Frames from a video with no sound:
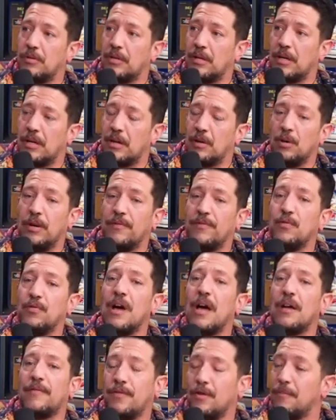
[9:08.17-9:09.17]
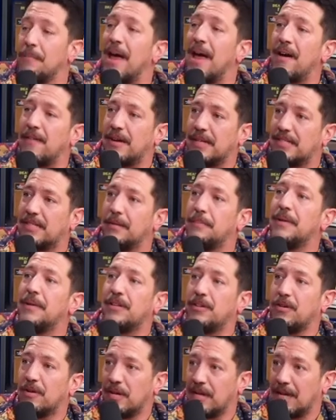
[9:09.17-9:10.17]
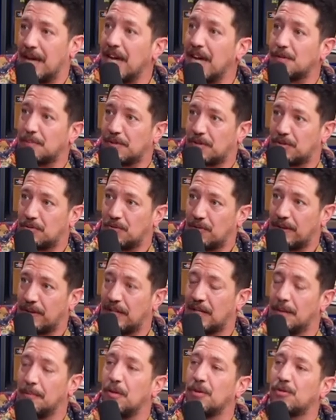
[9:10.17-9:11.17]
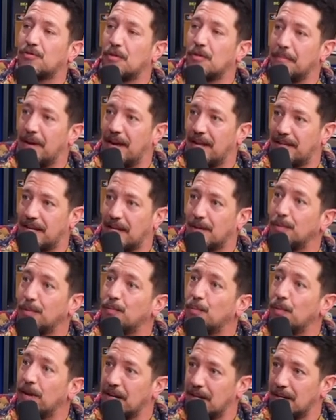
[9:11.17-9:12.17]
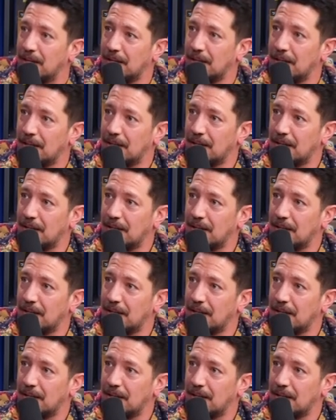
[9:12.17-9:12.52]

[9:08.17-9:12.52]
if you're married, submit your engagement story and the most romantic would win.